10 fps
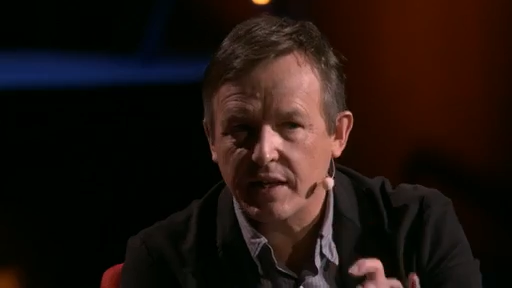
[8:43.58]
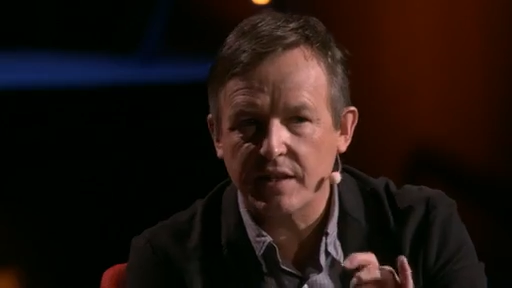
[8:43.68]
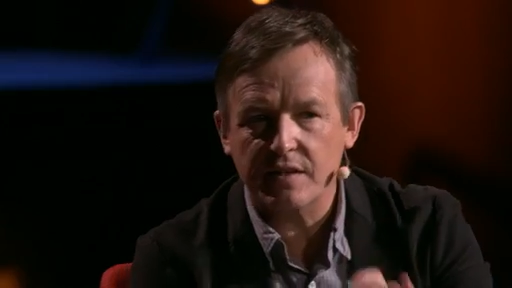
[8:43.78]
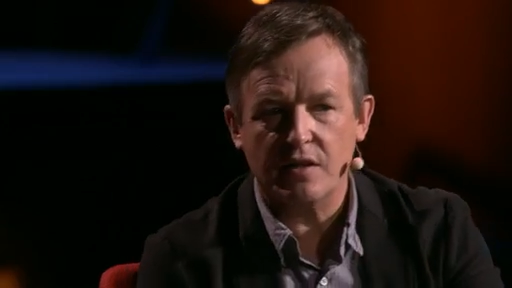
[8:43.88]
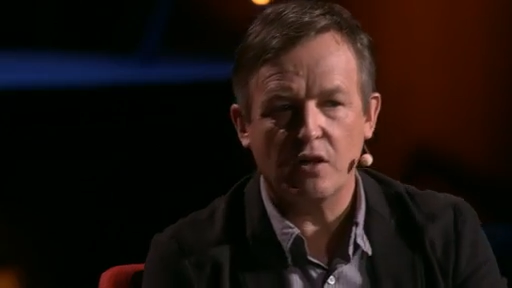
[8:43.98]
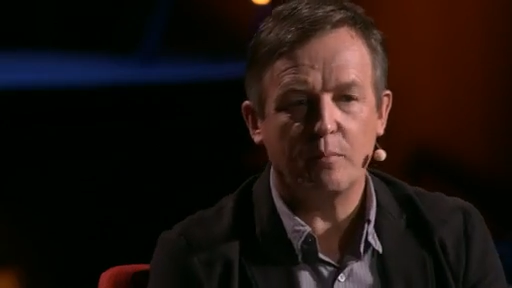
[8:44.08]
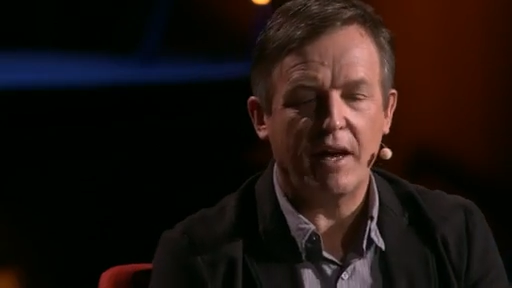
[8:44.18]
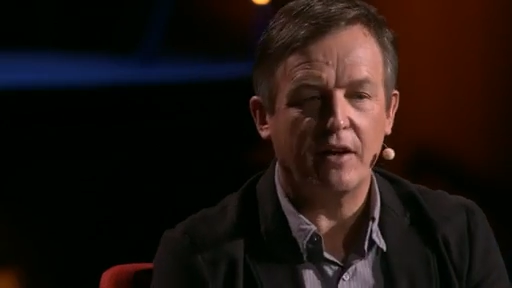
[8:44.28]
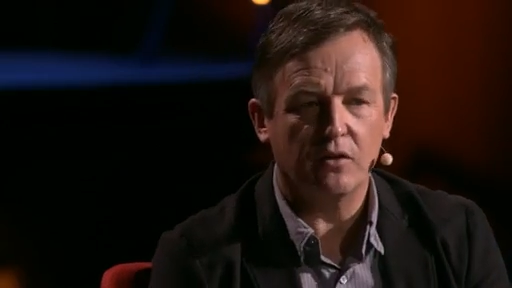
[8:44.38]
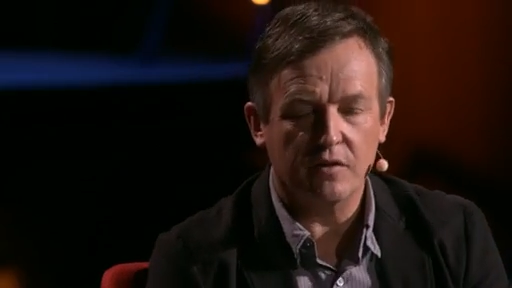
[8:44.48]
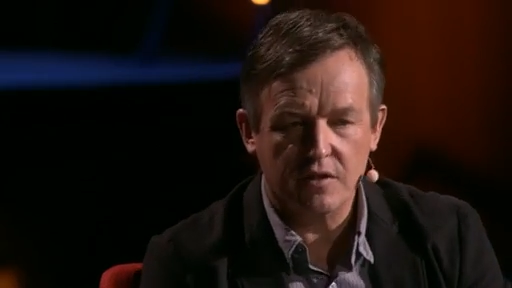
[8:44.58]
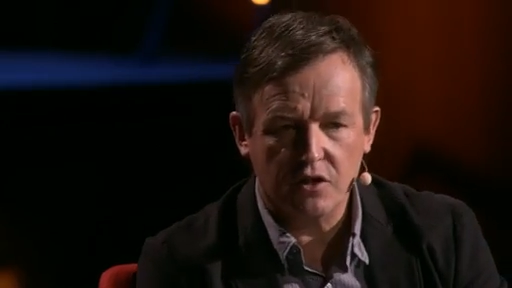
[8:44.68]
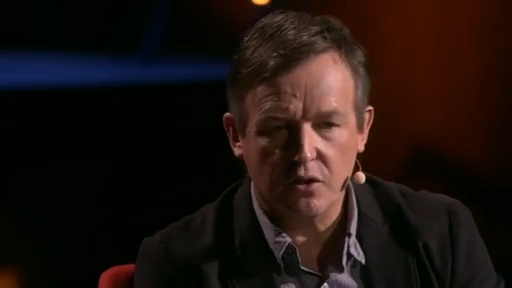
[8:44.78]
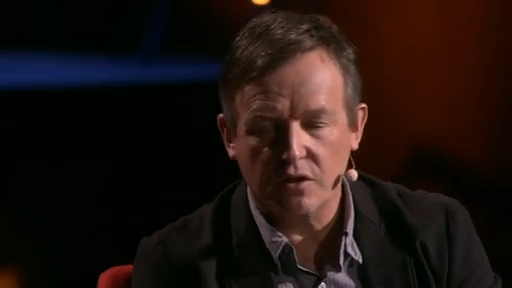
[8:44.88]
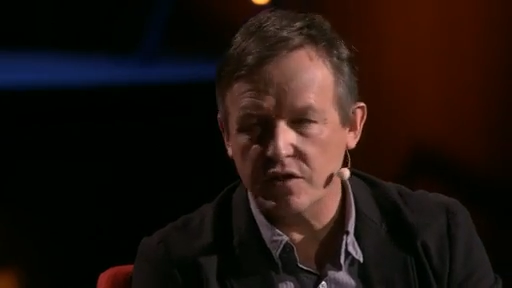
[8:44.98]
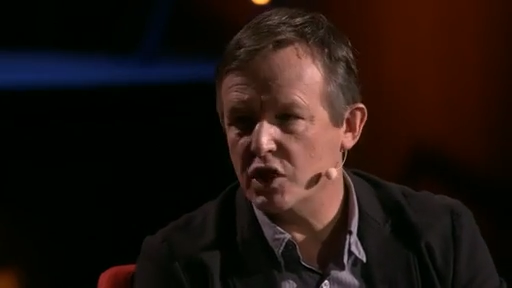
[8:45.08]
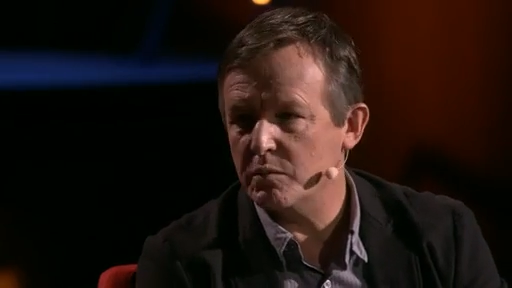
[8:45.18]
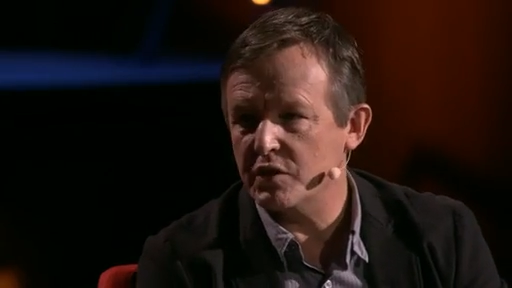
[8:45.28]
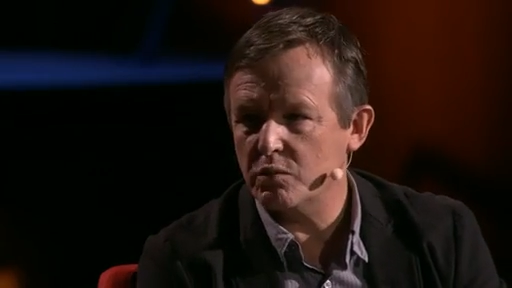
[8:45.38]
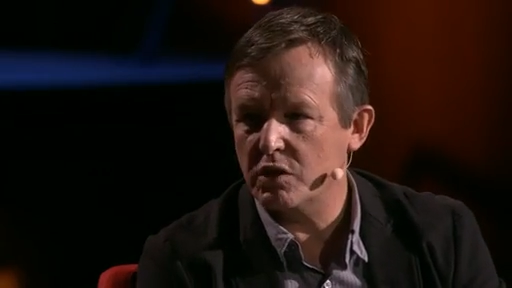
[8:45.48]
selling solar panels to
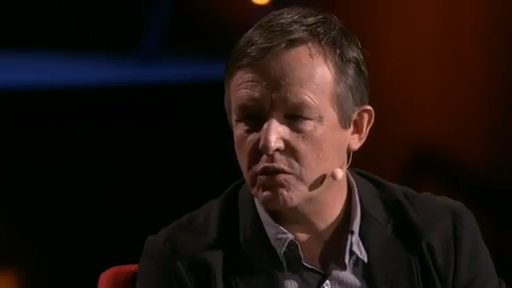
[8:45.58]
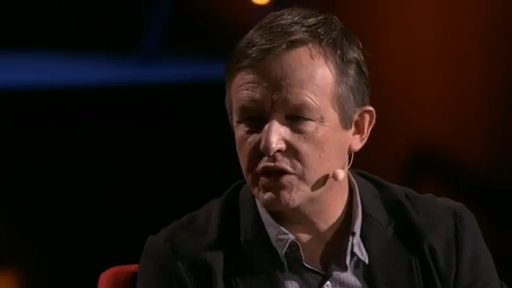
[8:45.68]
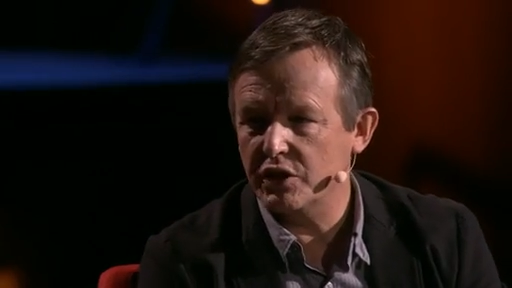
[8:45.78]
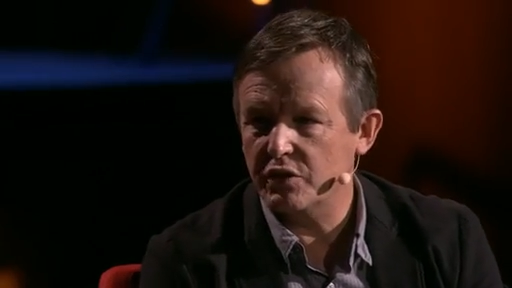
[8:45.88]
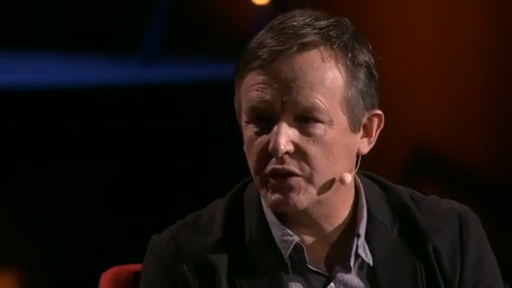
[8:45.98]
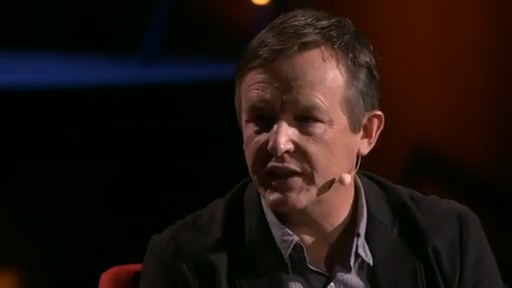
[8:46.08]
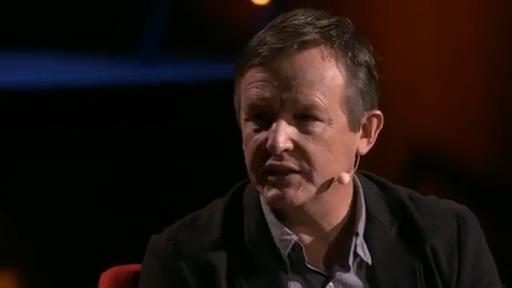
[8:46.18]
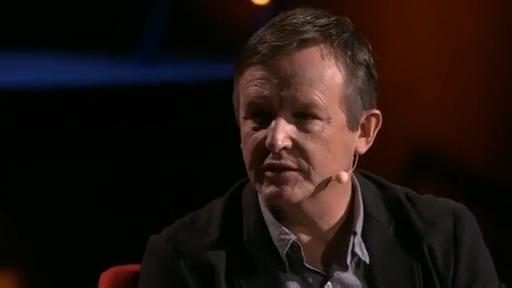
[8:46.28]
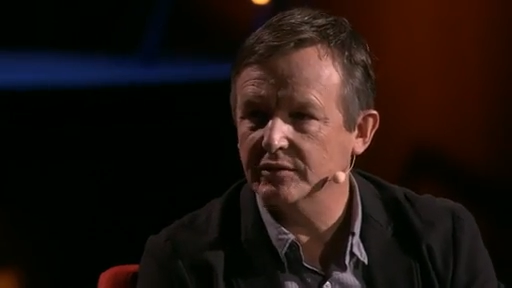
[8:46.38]
consumers. What are you doing?